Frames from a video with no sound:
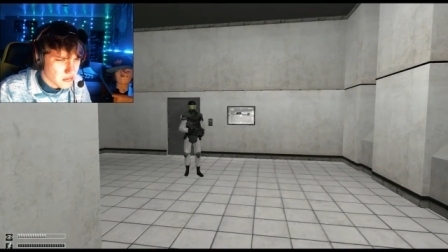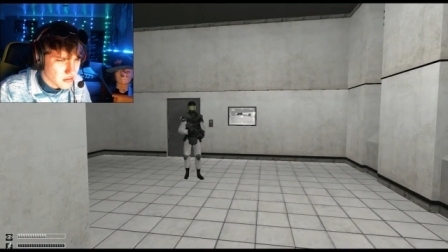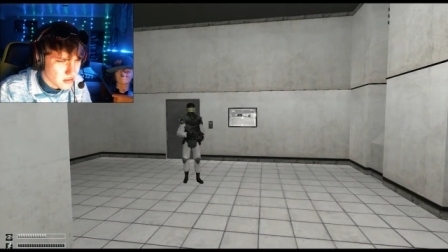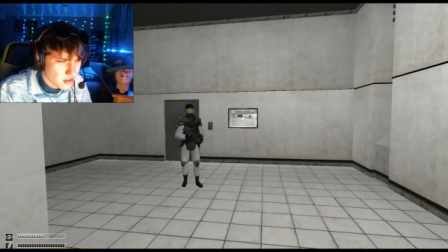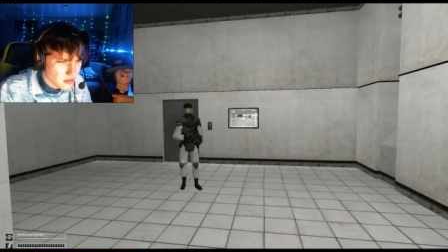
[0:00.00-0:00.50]

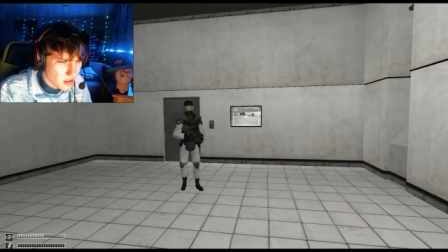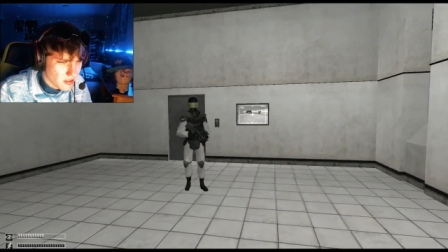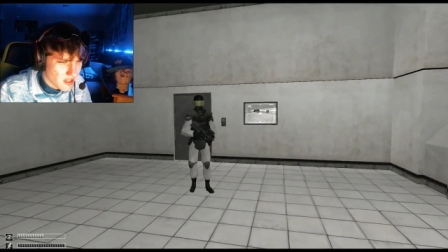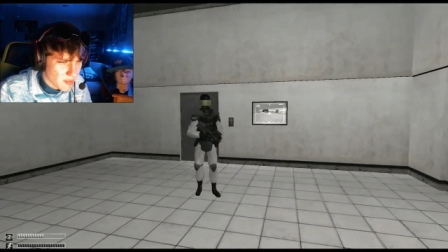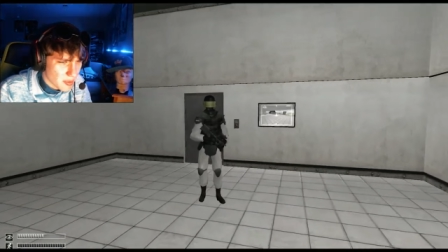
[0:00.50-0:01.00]
Don't, don't
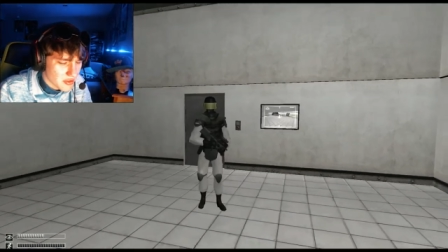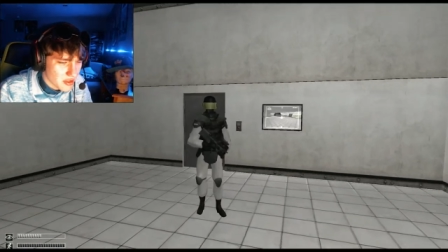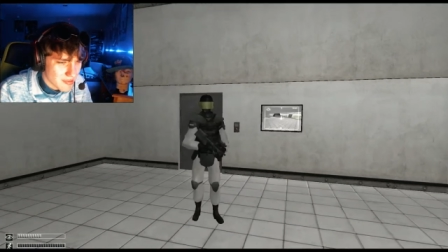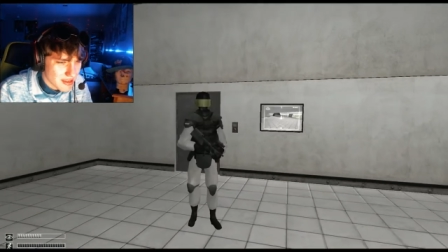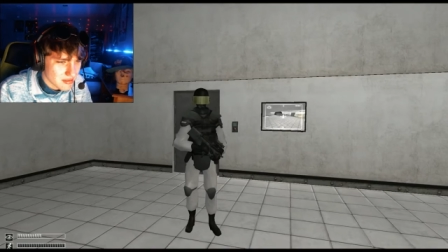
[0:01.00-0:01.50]
leave me with
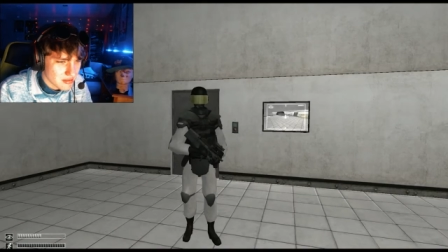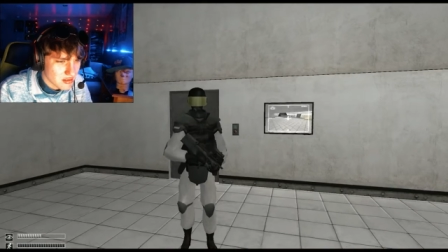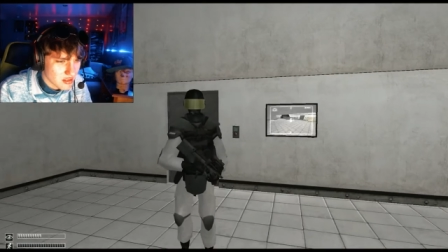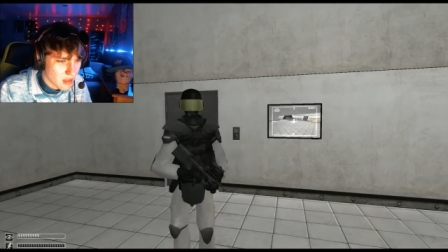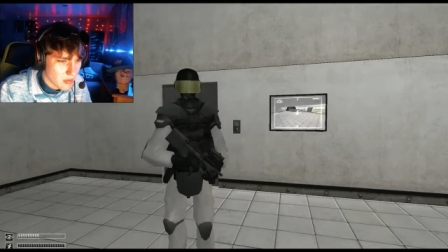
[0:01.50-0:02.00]
them, man.
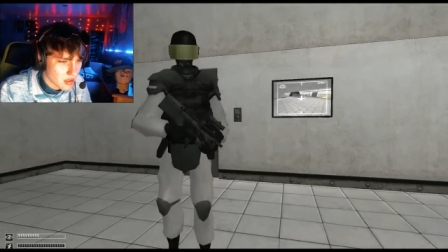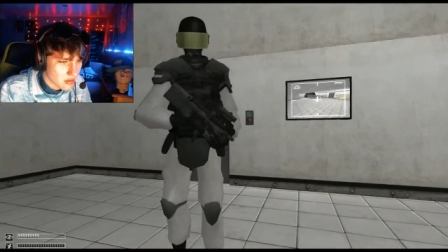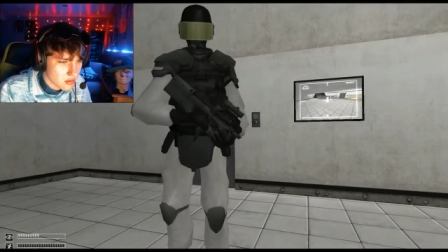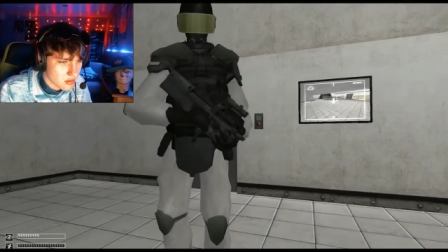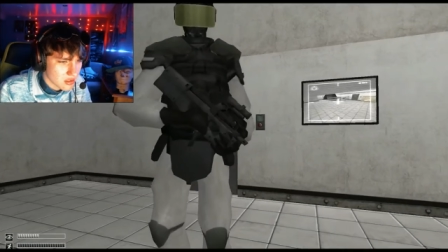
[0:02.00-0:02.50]
Come on.
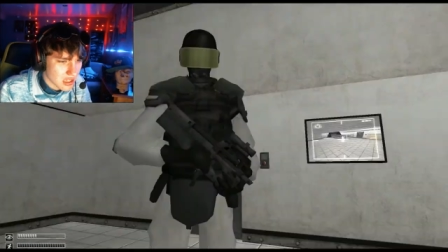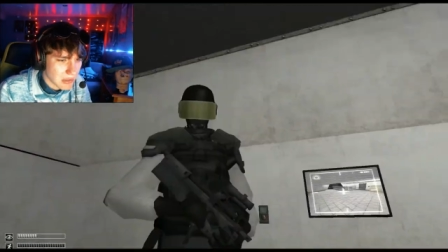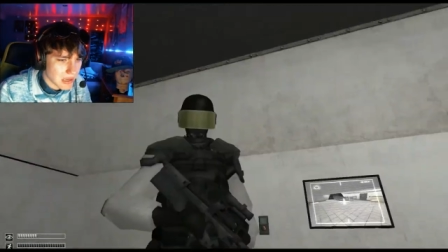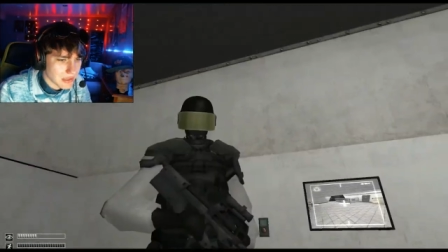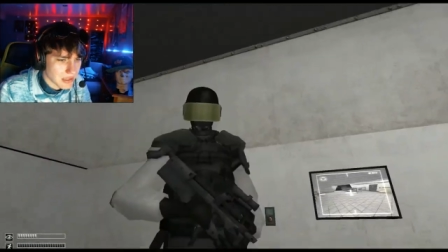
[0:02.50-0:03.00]
Come
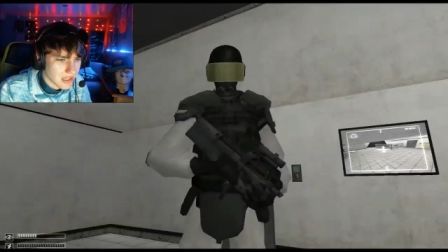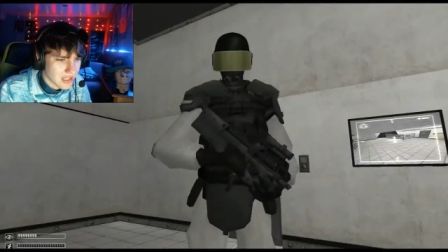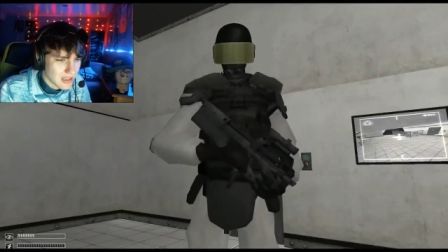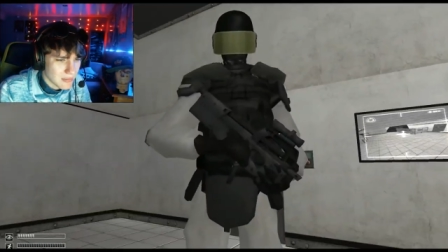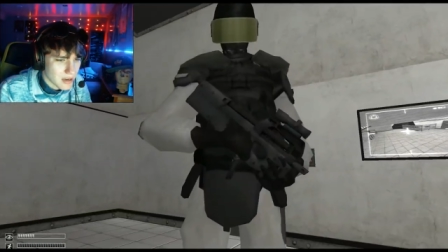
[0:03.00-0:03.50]
on, like,
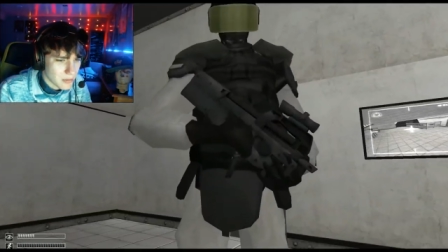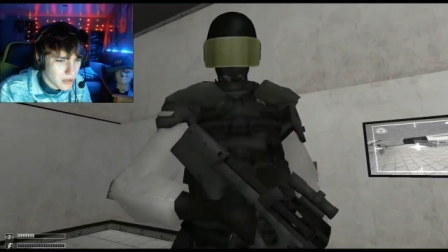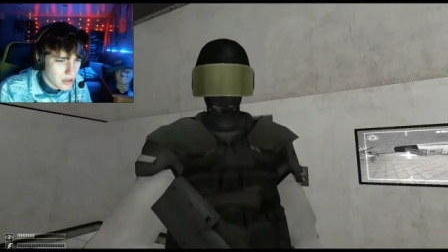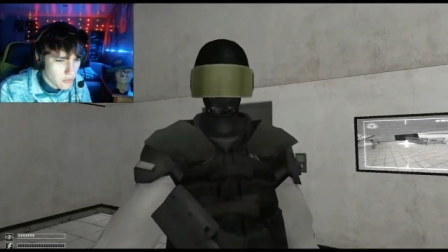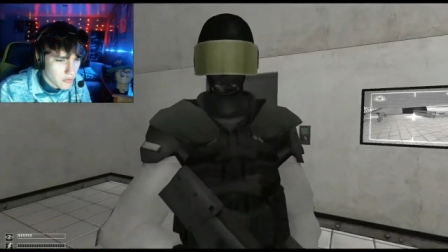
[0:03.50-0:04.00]
come on. We
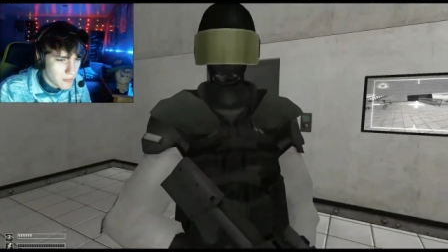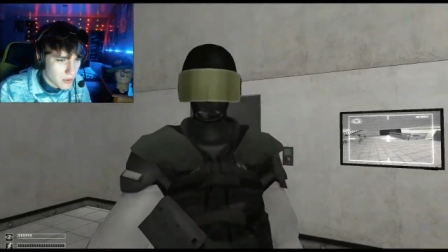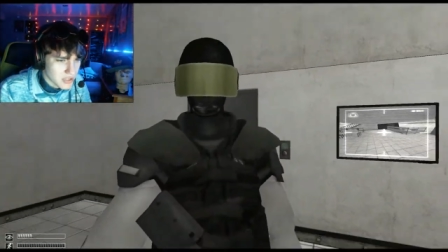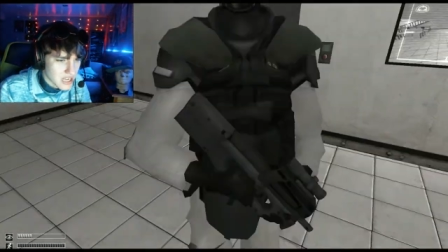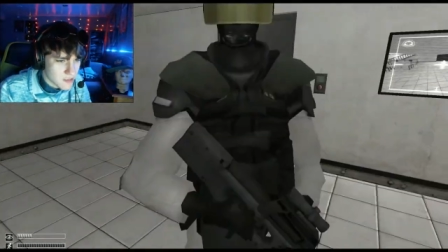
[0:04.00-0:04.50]
we
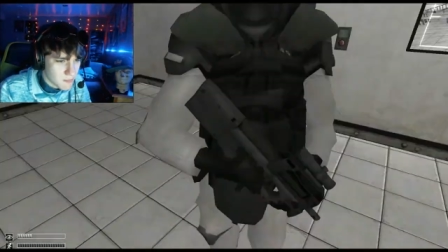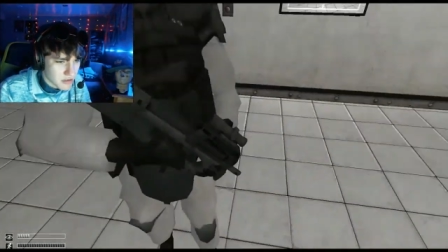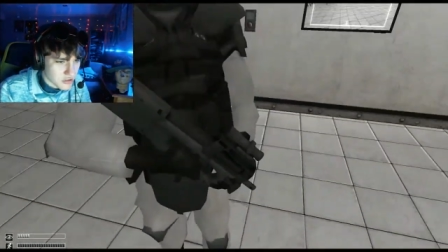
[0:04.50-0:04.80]
both got special